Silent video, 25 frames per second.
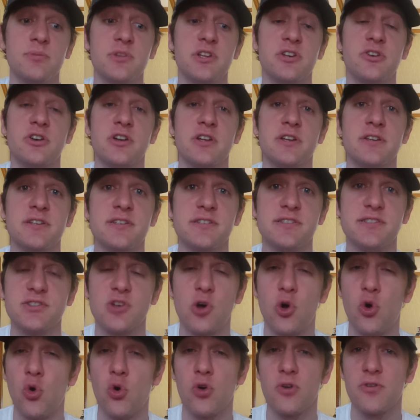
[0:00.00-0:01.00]
There is
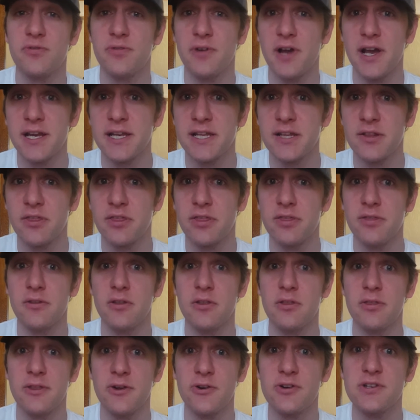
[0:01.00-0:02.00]
Hulk
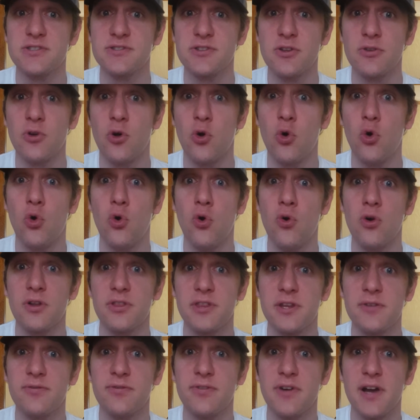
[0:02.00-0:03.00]

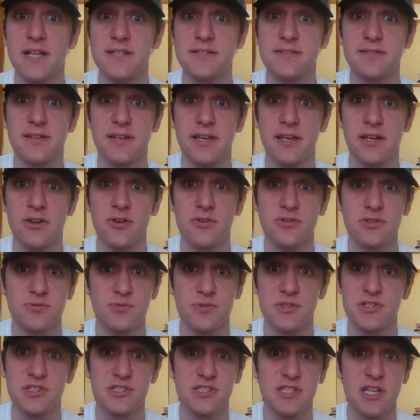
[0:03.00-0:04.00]
that fights Thanos,
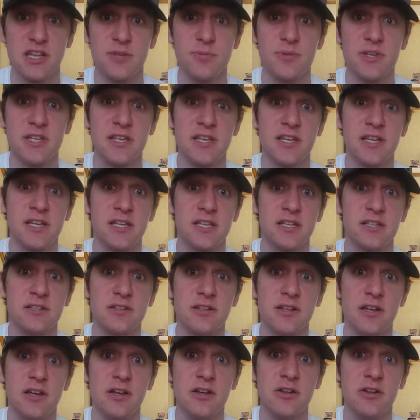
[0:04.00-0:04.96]
which is at the beginning